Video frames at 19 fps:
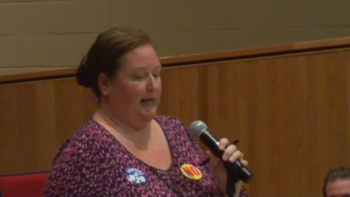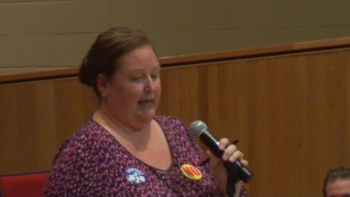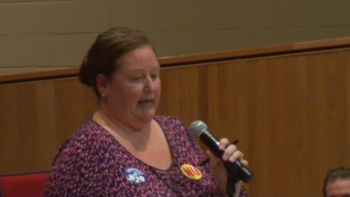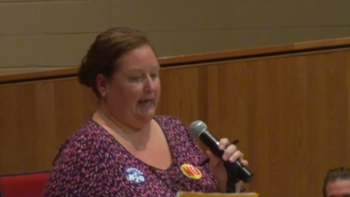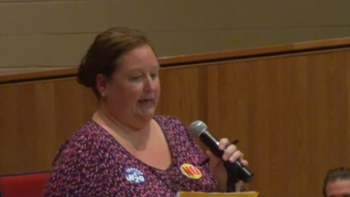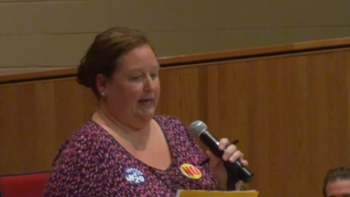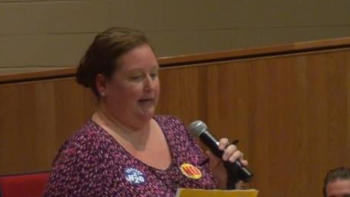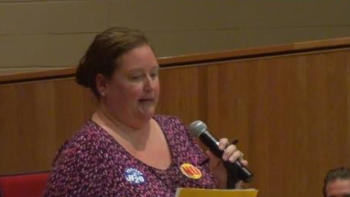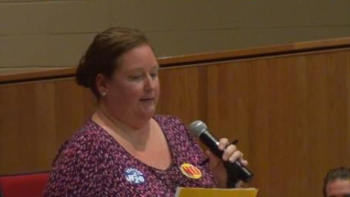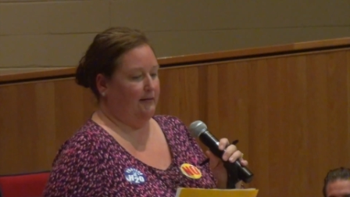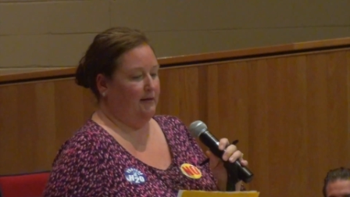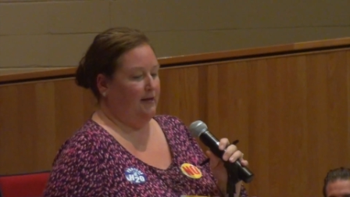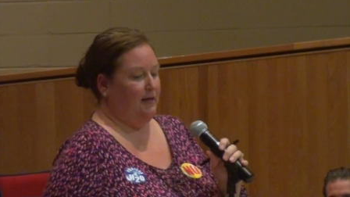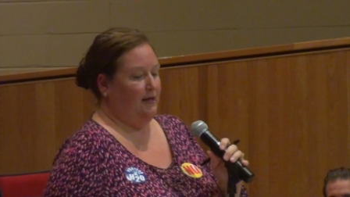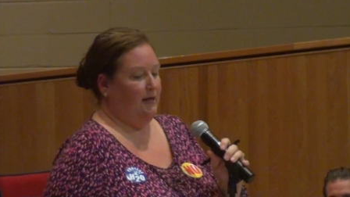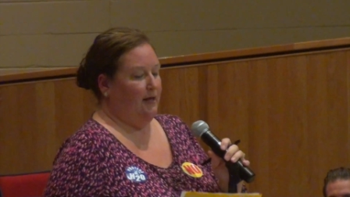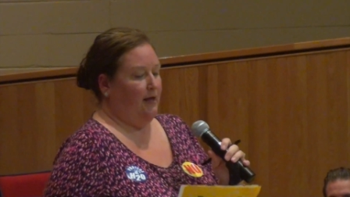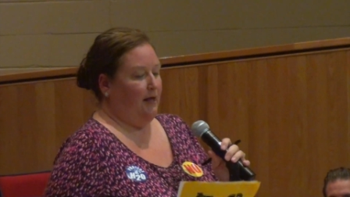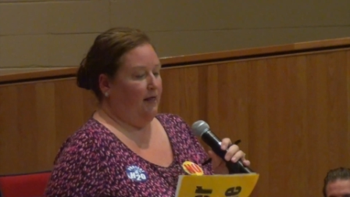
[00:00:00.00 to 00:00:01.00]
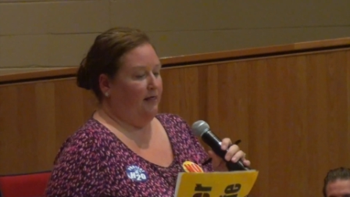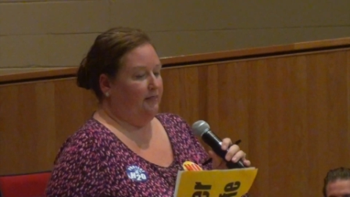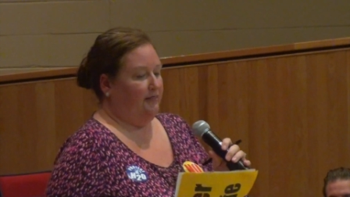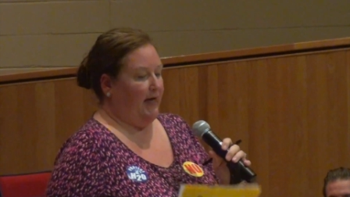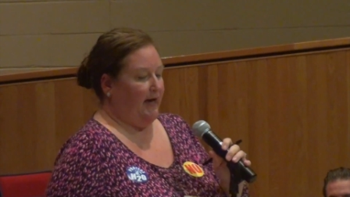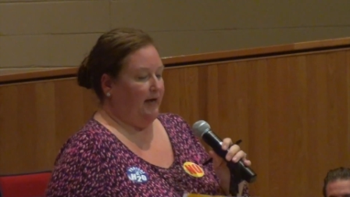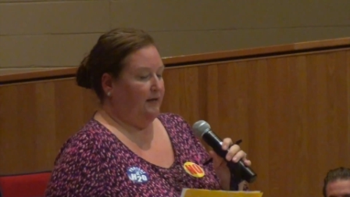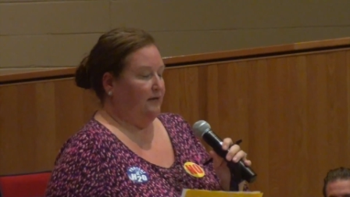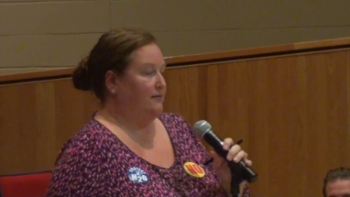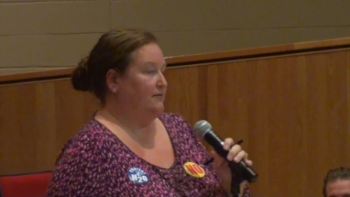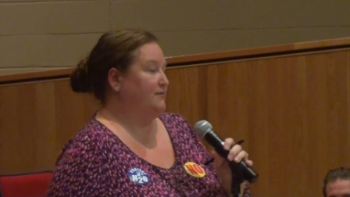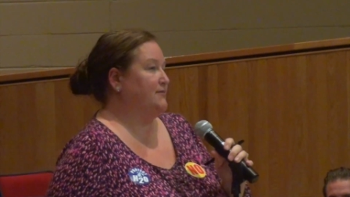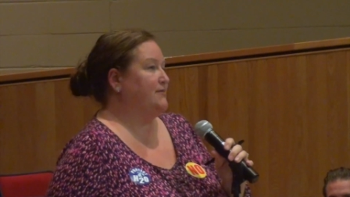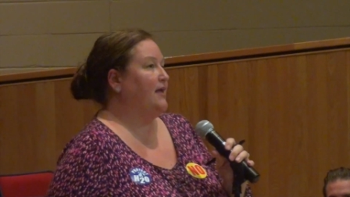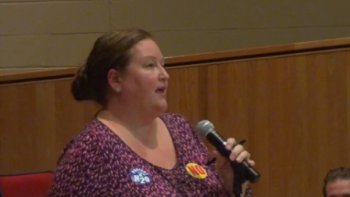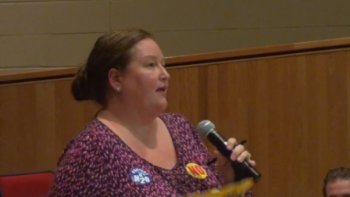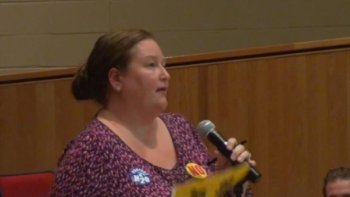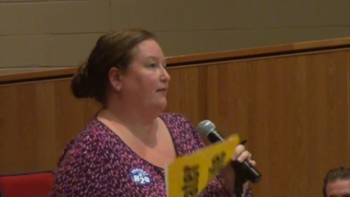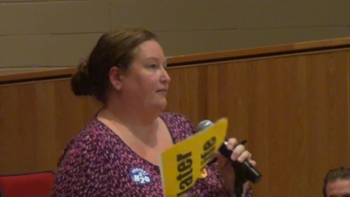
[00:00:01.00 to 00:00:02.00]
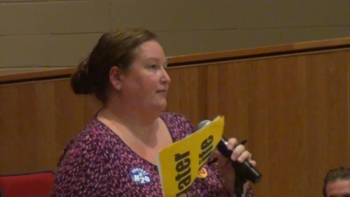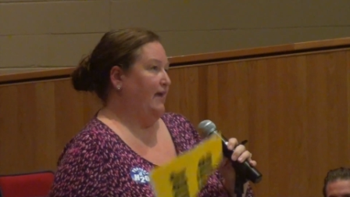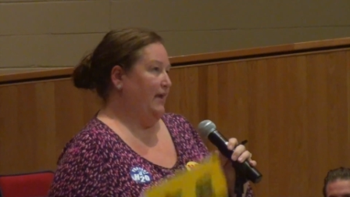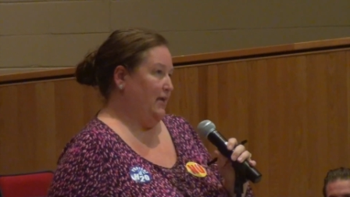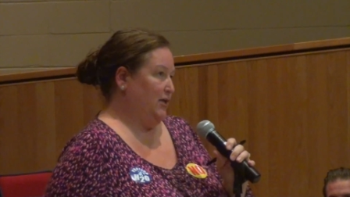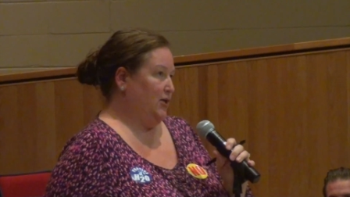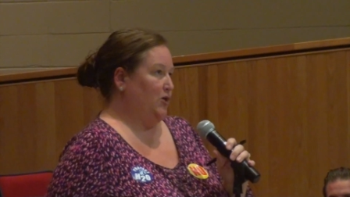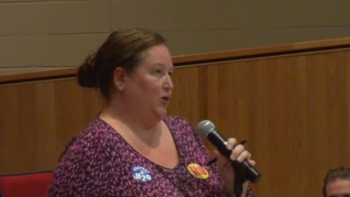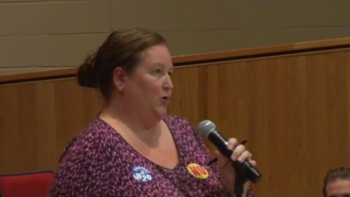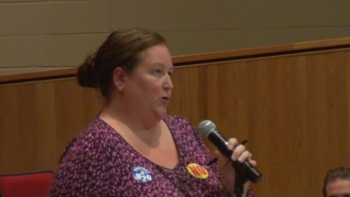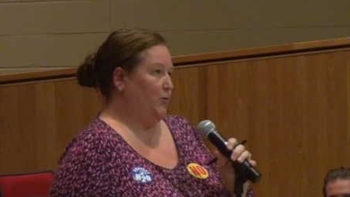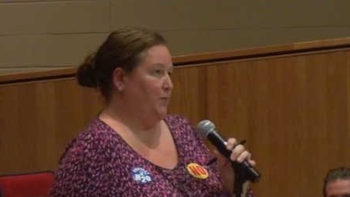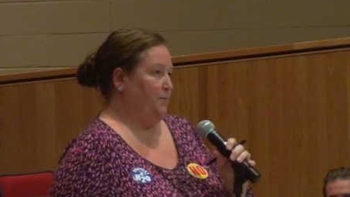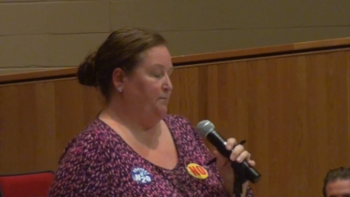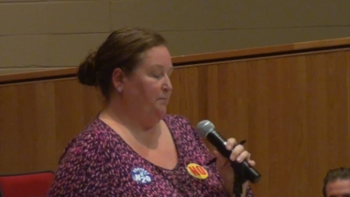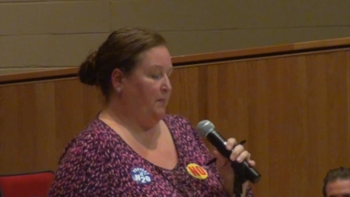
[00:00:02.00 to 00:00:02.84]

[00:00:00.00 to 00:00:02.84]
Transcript: and that is thank you.